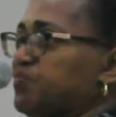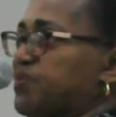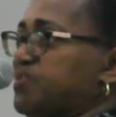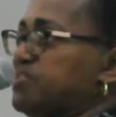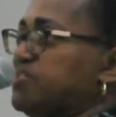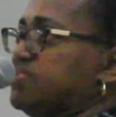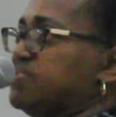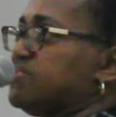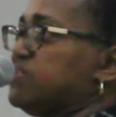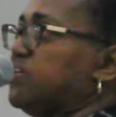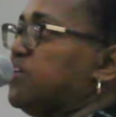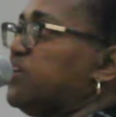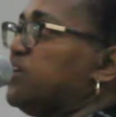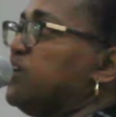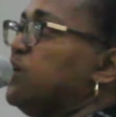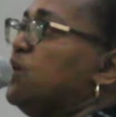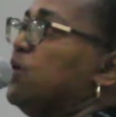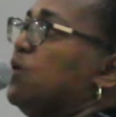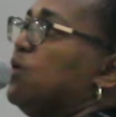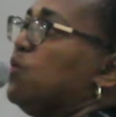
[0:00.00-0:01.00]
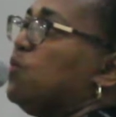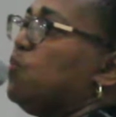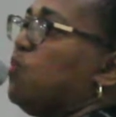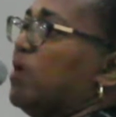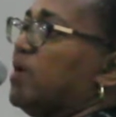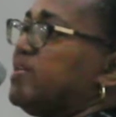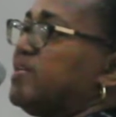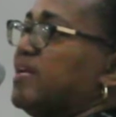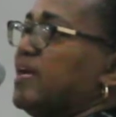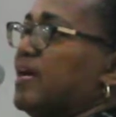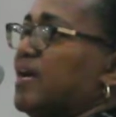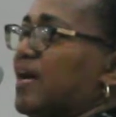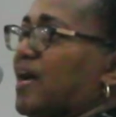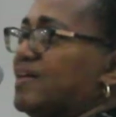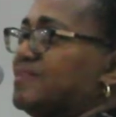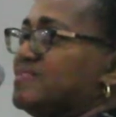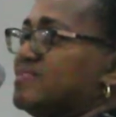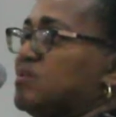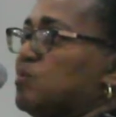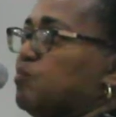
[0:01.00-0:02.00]
which is the one that
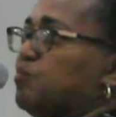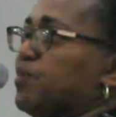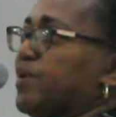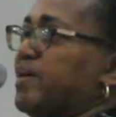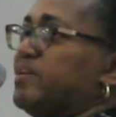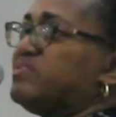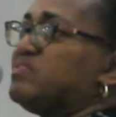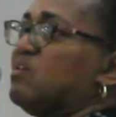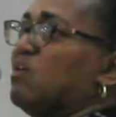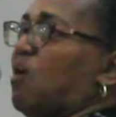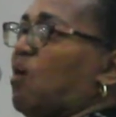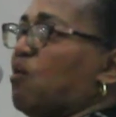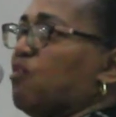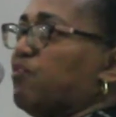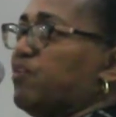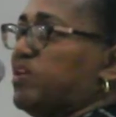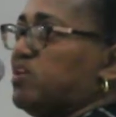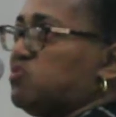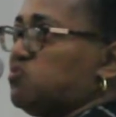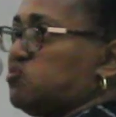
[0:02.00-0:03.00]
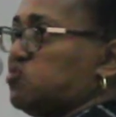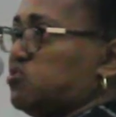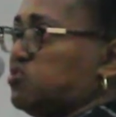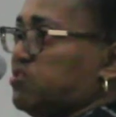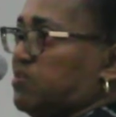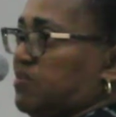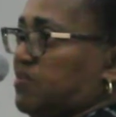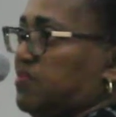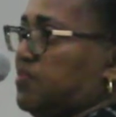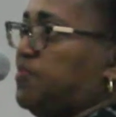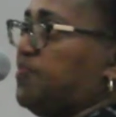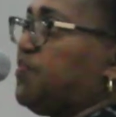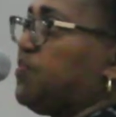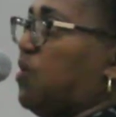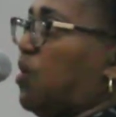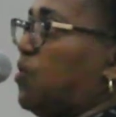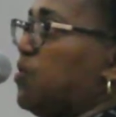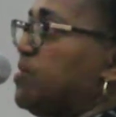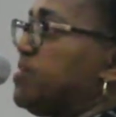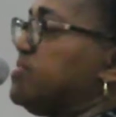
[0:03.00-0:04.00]
has the bright orange
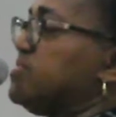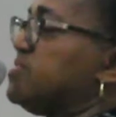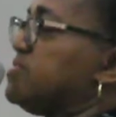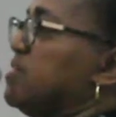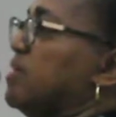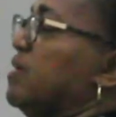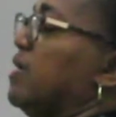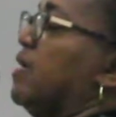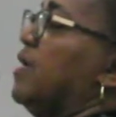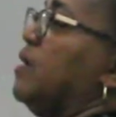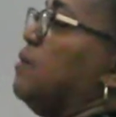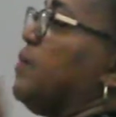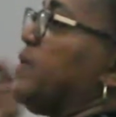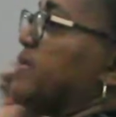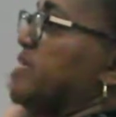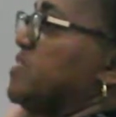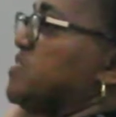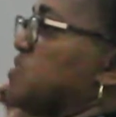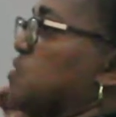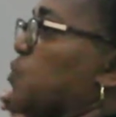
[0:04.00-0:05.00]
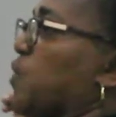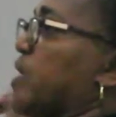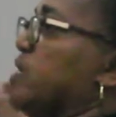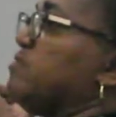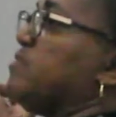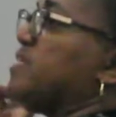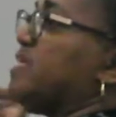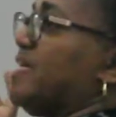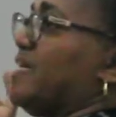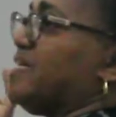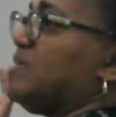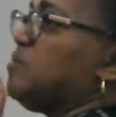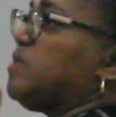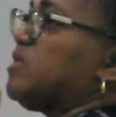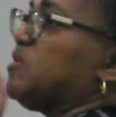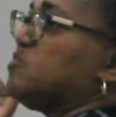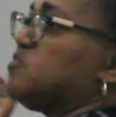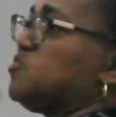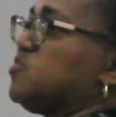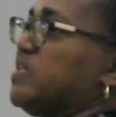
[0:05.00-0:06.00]
flowers. But it's quite related
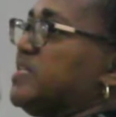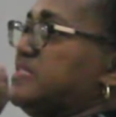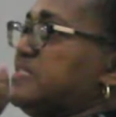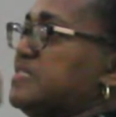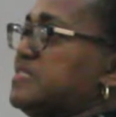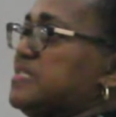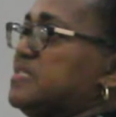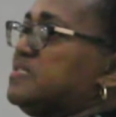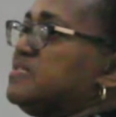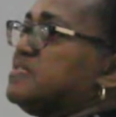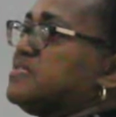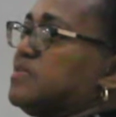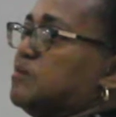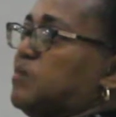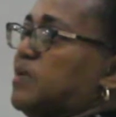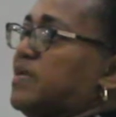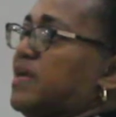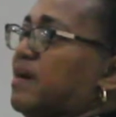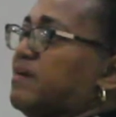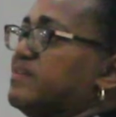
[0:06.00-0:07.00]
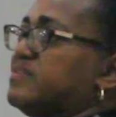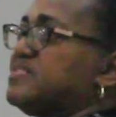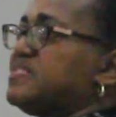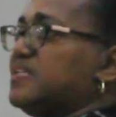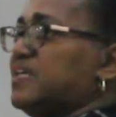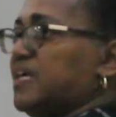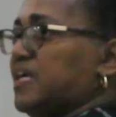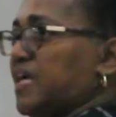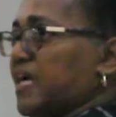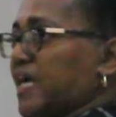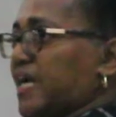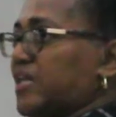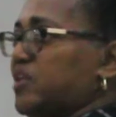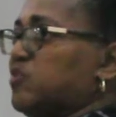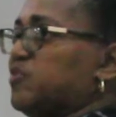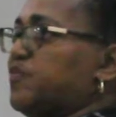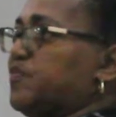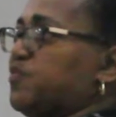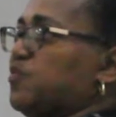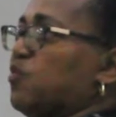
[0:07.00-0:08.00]
because you can see the similarity
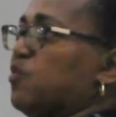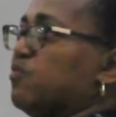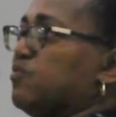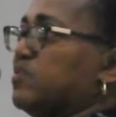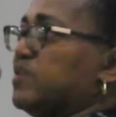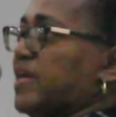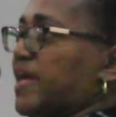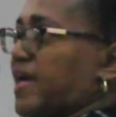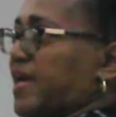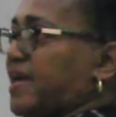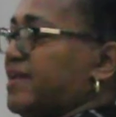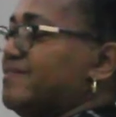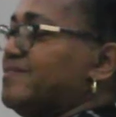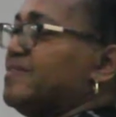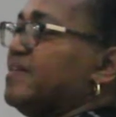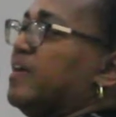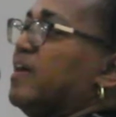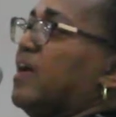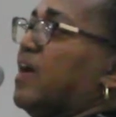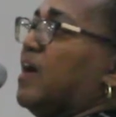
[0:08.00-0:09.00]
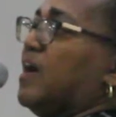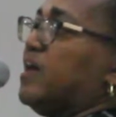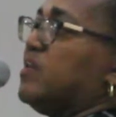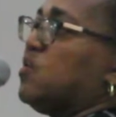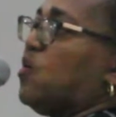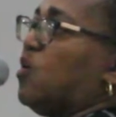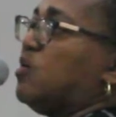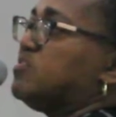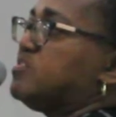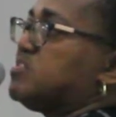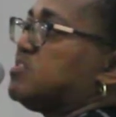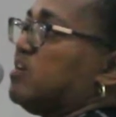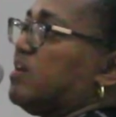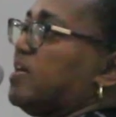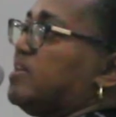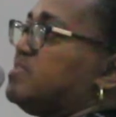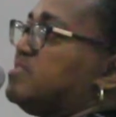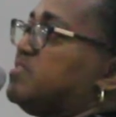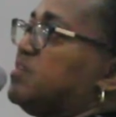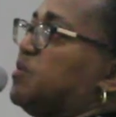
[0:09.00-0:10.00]
in the floral head and also
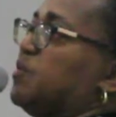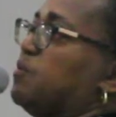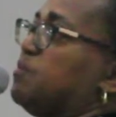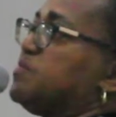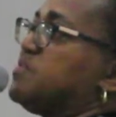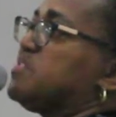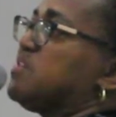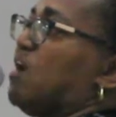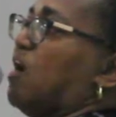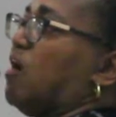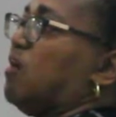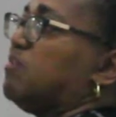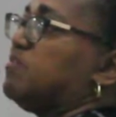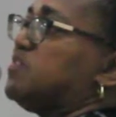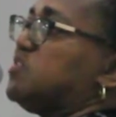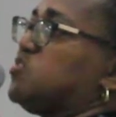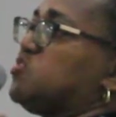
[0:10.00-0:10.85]
in terms of the